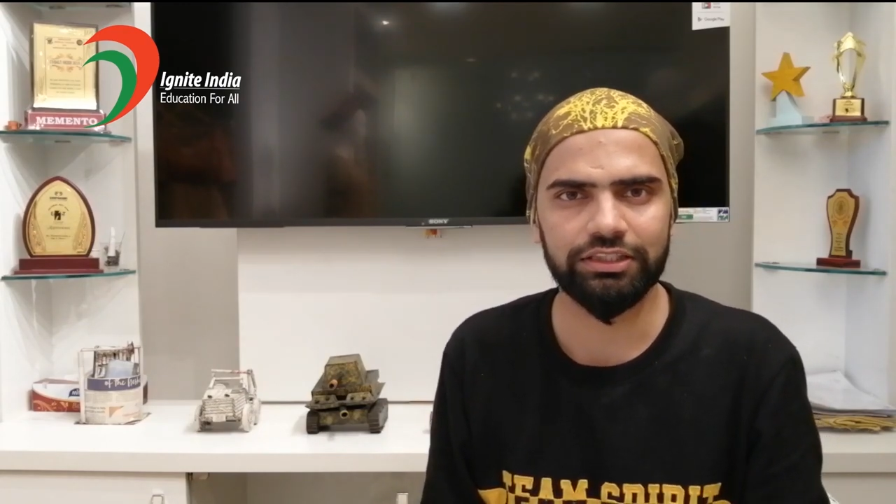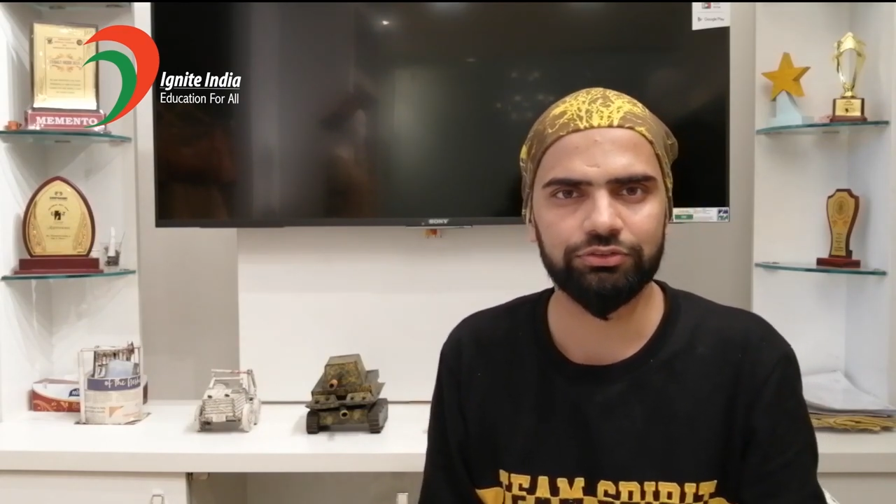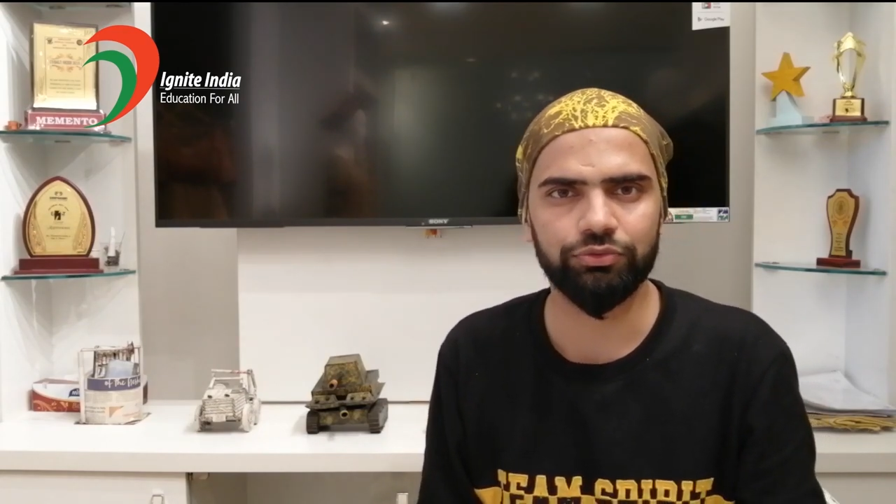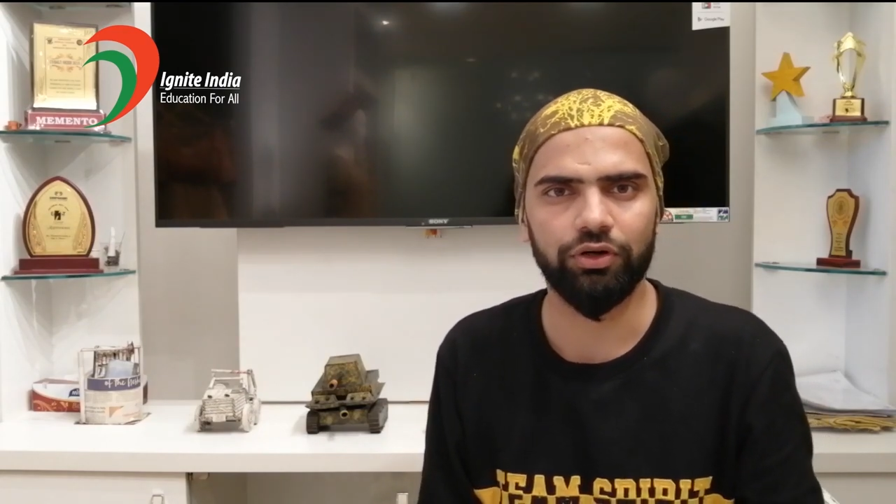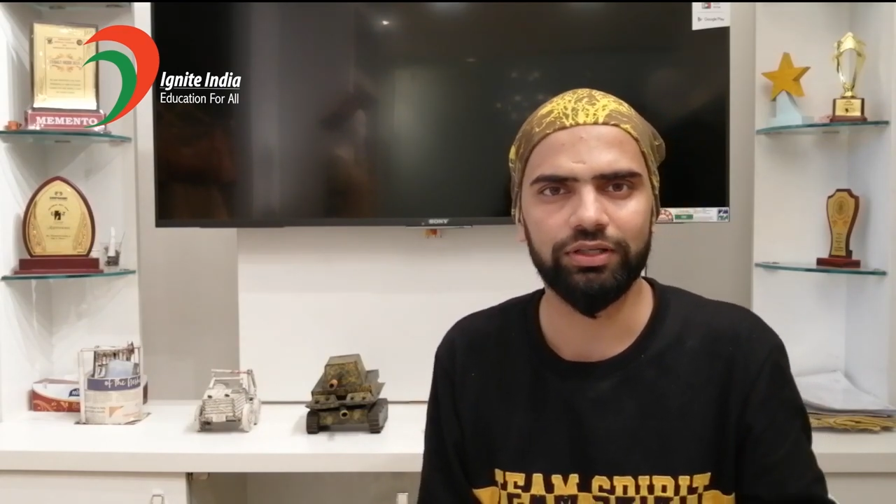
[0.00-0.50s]

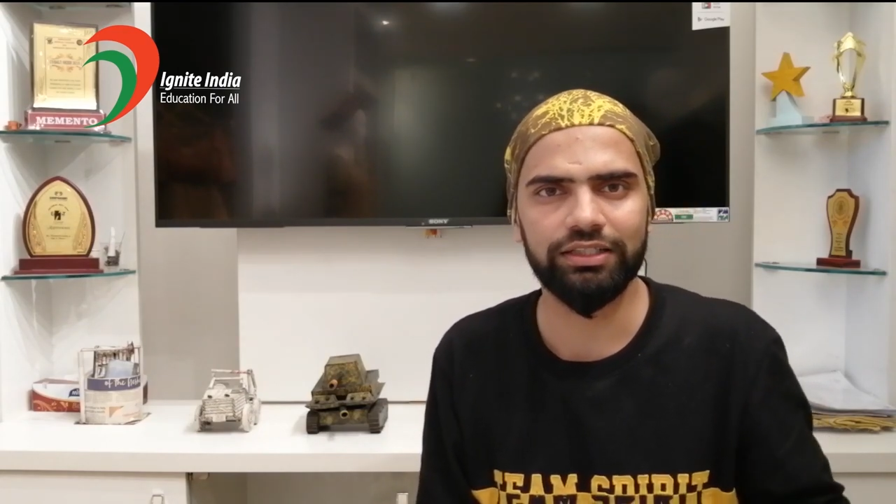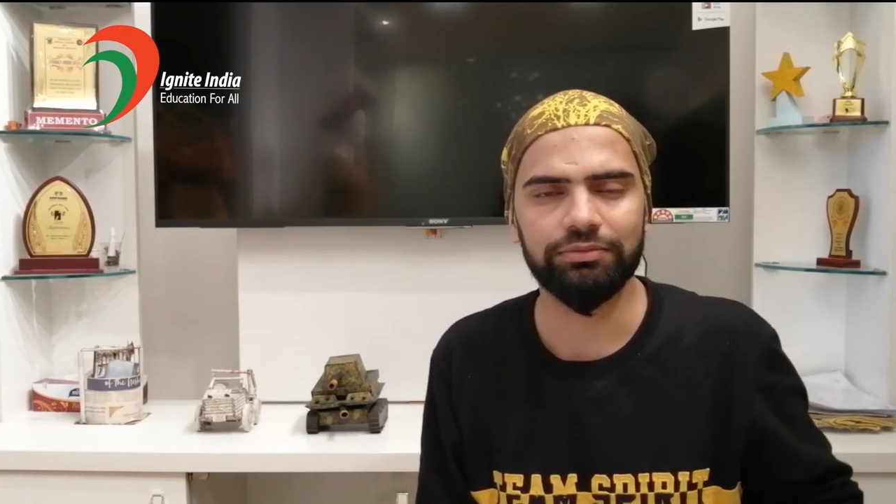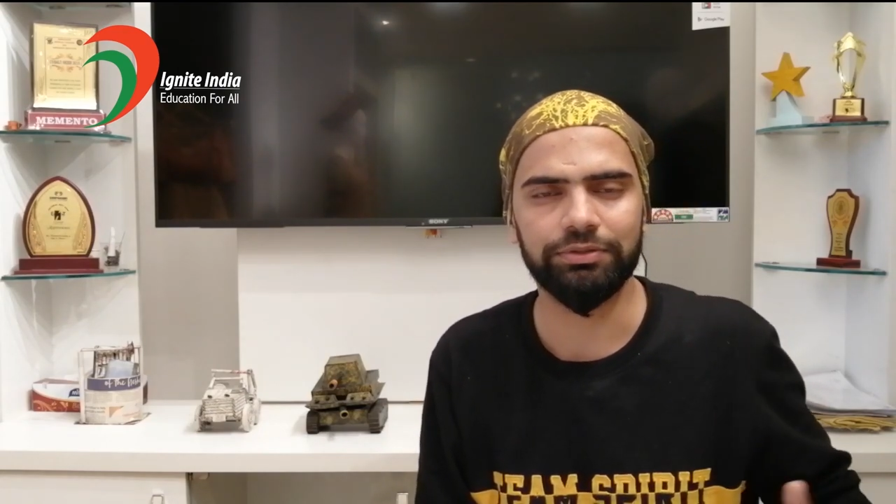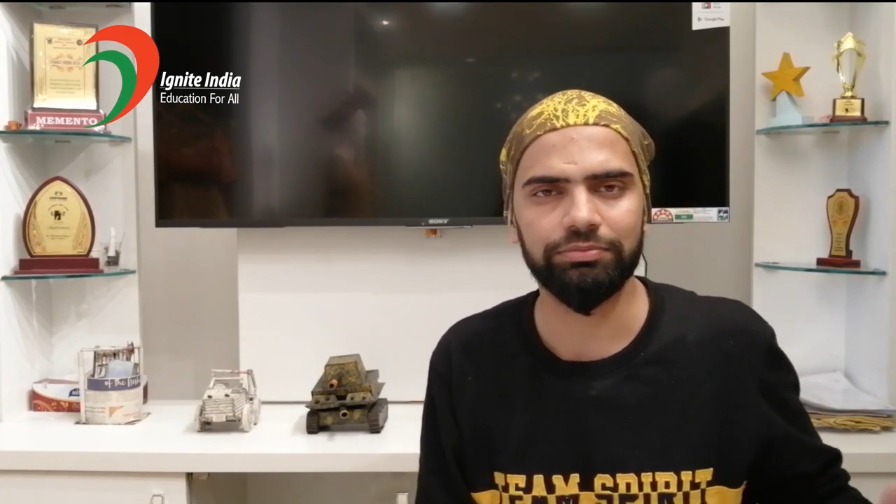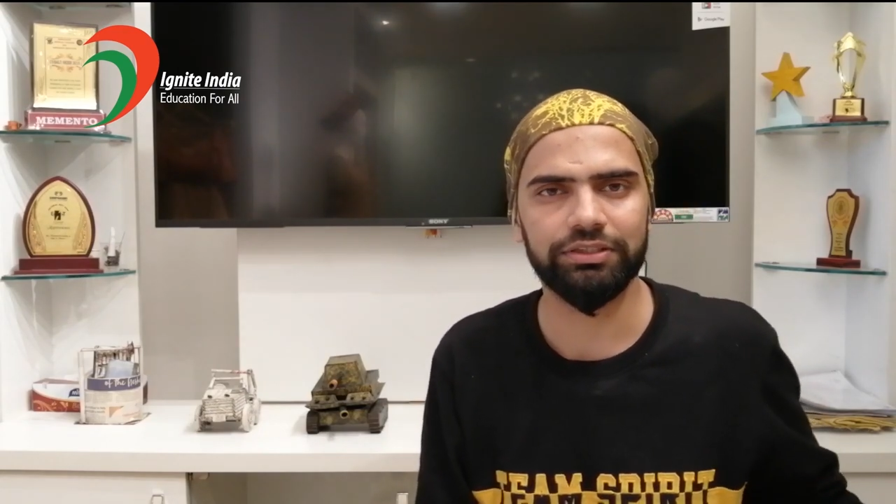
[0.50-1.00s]
just following
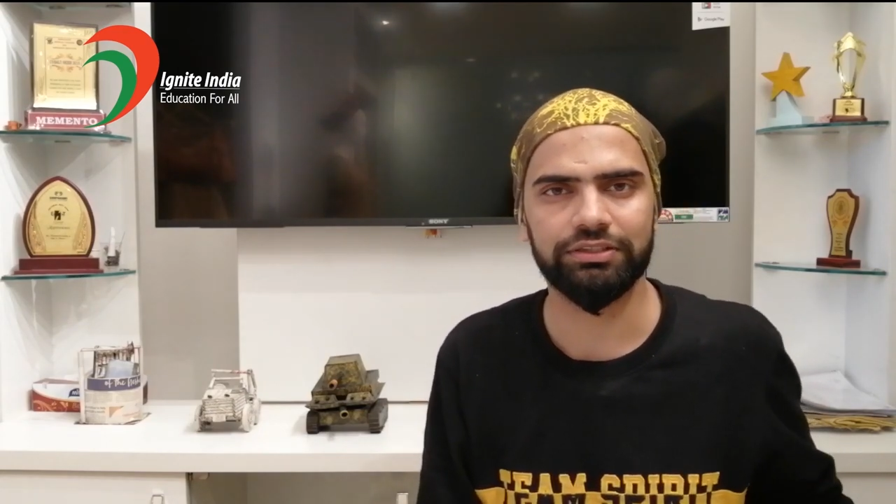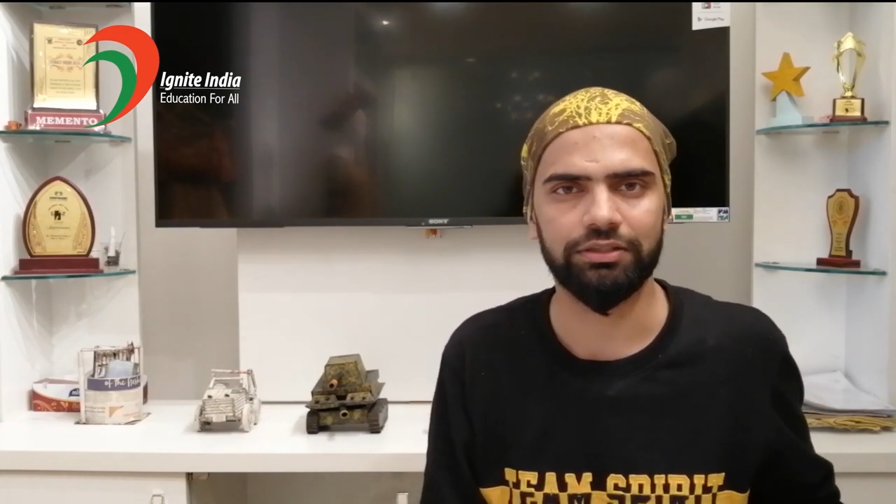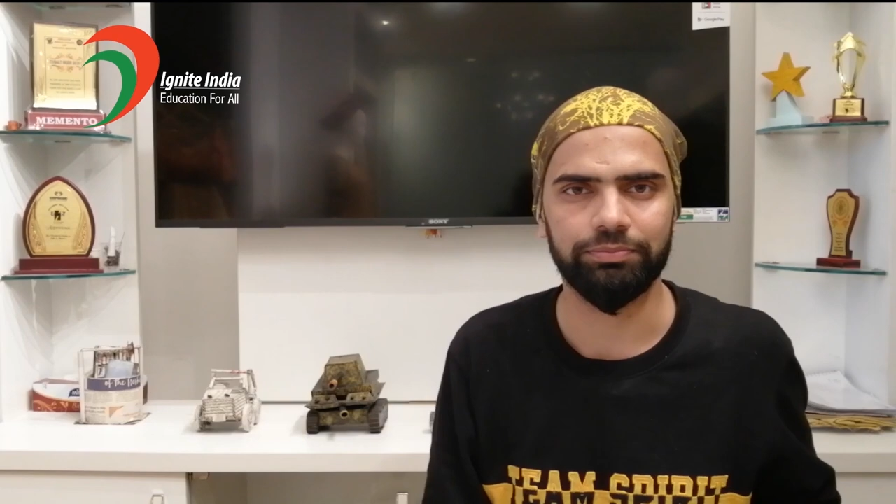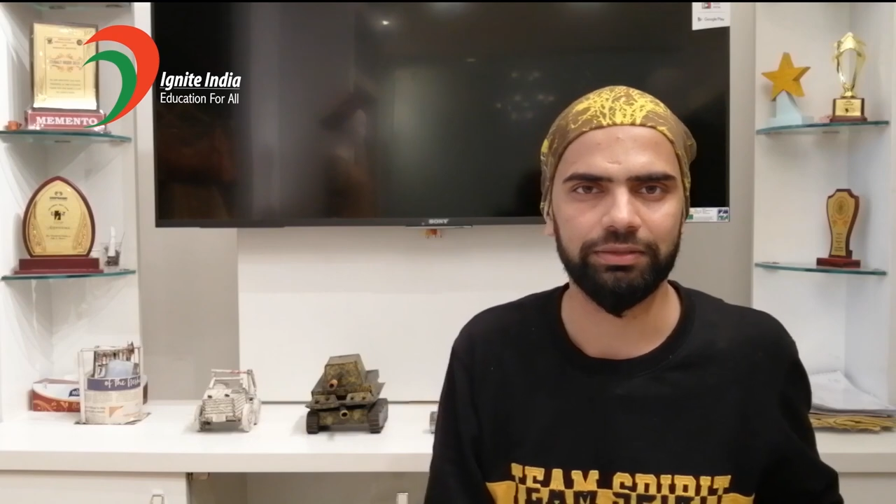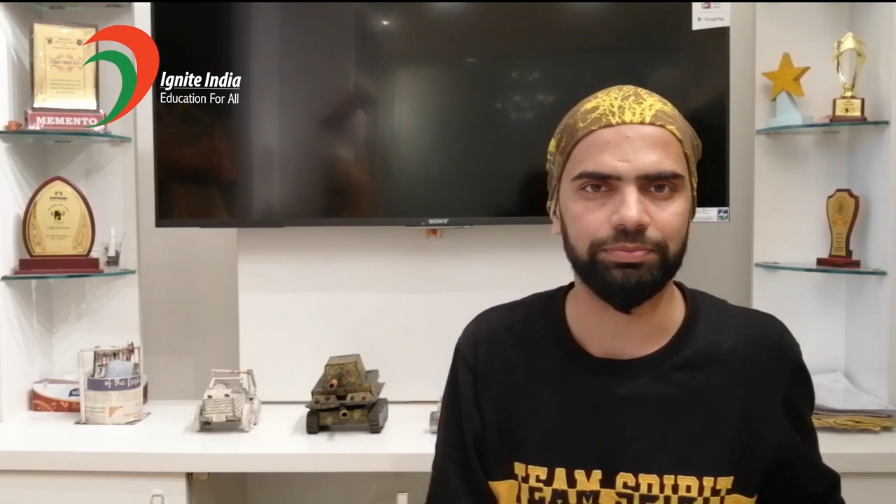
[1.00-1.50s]
the previous
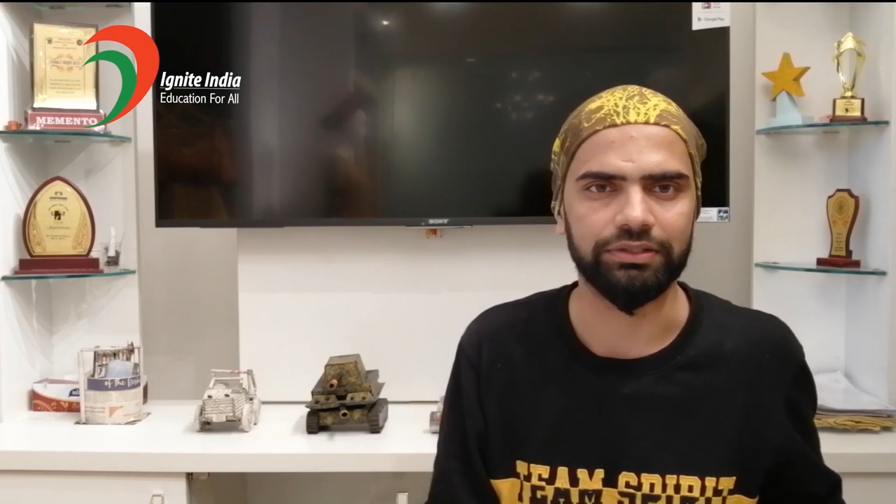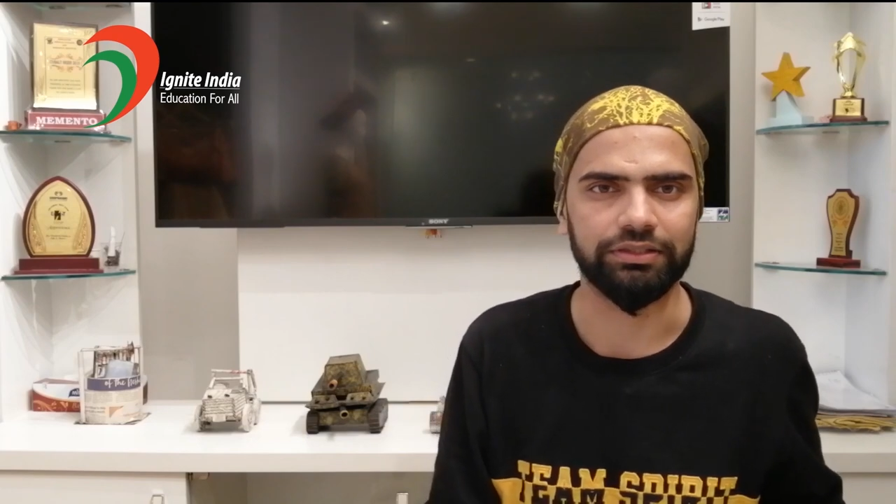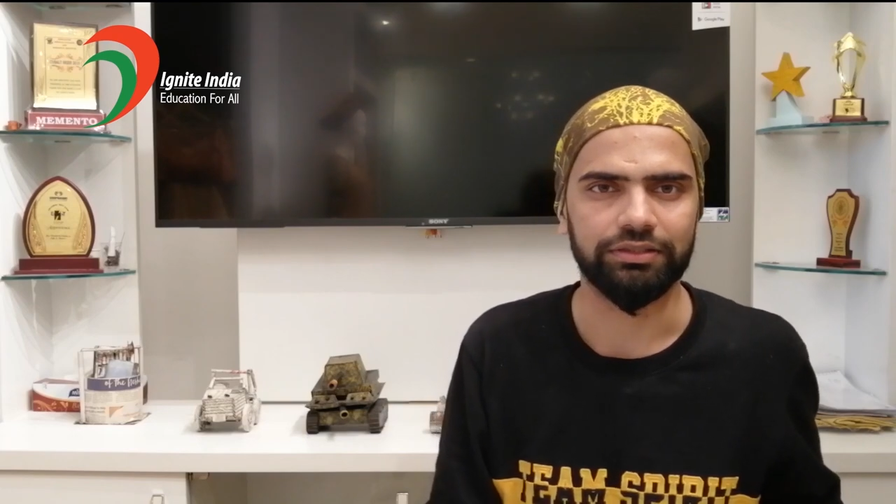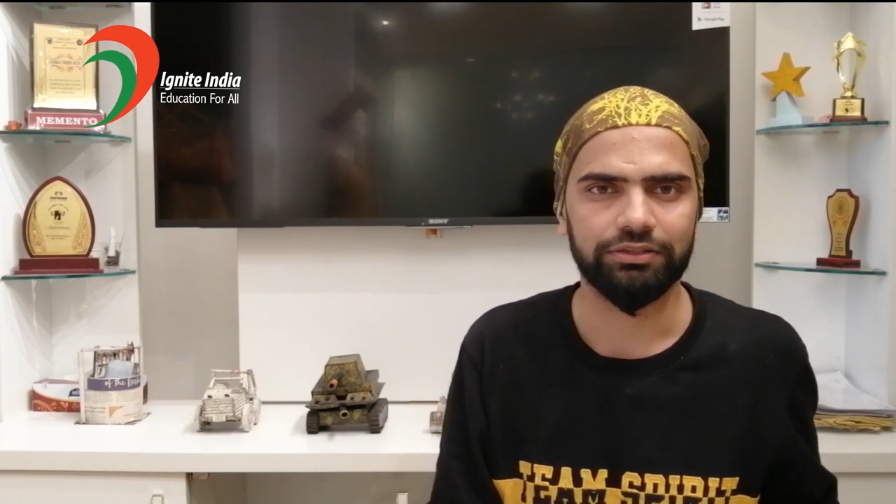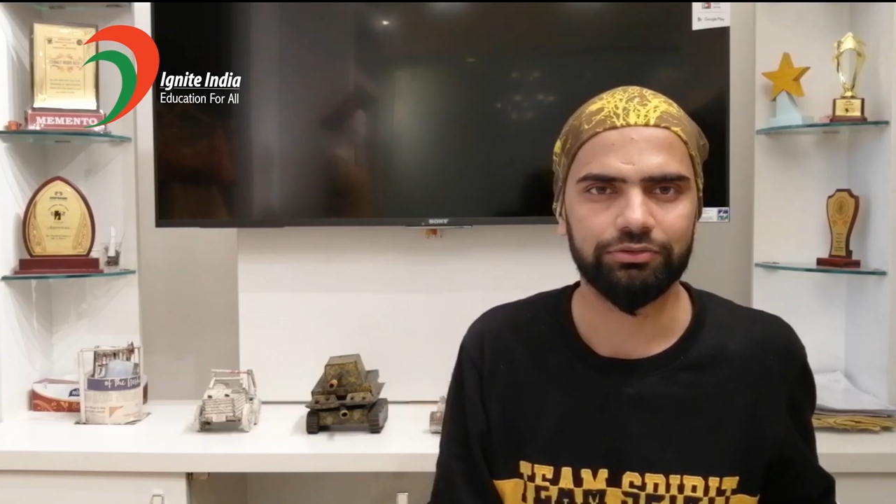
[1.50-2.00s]
year paper